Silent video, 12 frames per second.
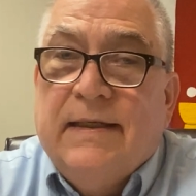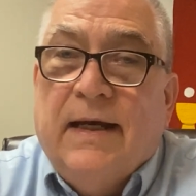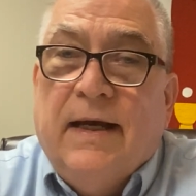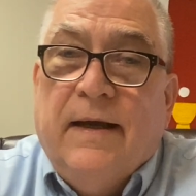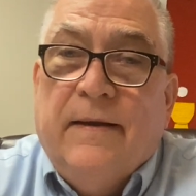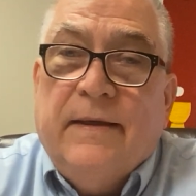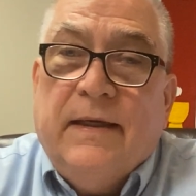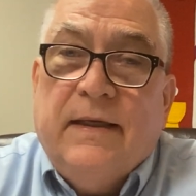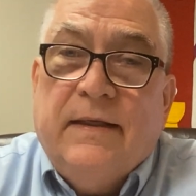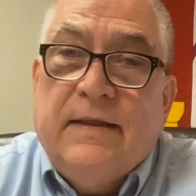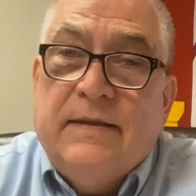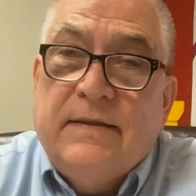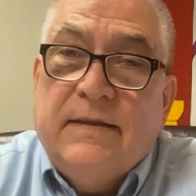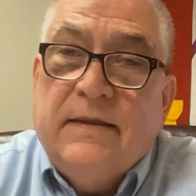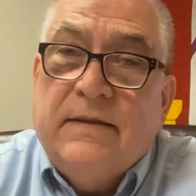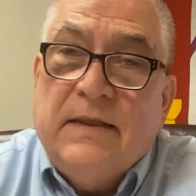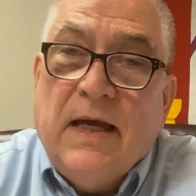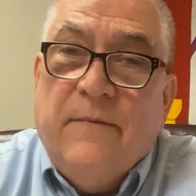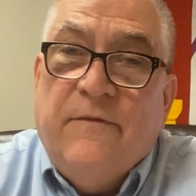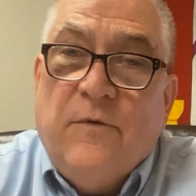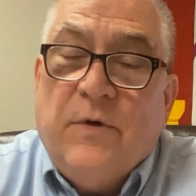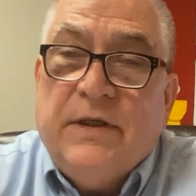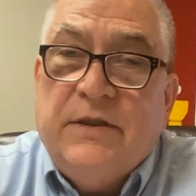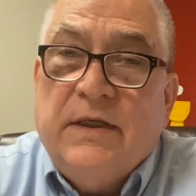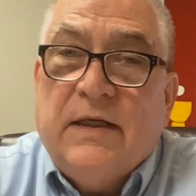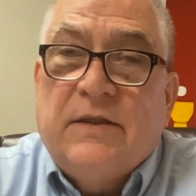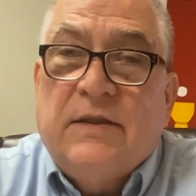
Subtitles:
And it's the Psalm 46